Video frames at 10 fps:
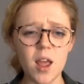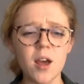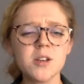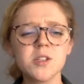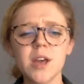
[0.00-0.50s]

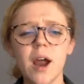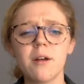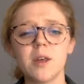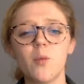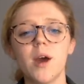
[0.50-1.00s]
I also
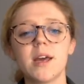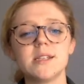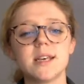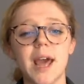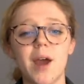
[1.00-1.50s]
currently work as
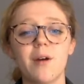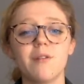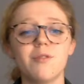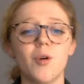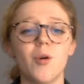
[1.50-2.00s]
a carer
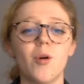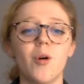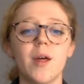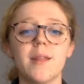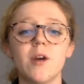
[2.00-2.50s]

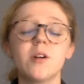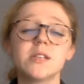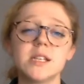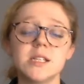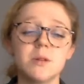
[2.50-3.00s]
for the
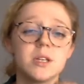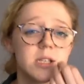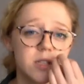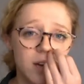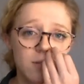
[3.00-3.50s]
Oxley
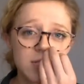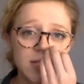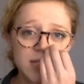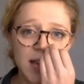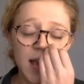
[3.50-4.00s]
Disability
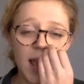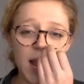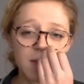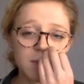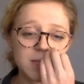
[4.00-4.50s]
Services, and
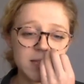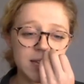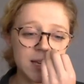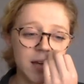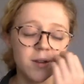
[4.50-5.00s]
I've been
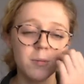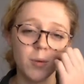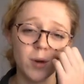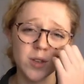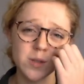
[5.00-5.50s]
seeing a little
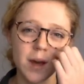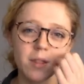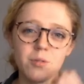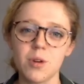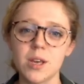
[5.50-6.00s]
boy who's
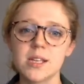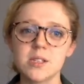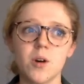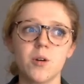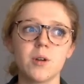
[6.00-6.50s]
about 3
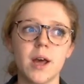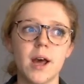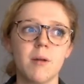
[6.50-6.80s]
years old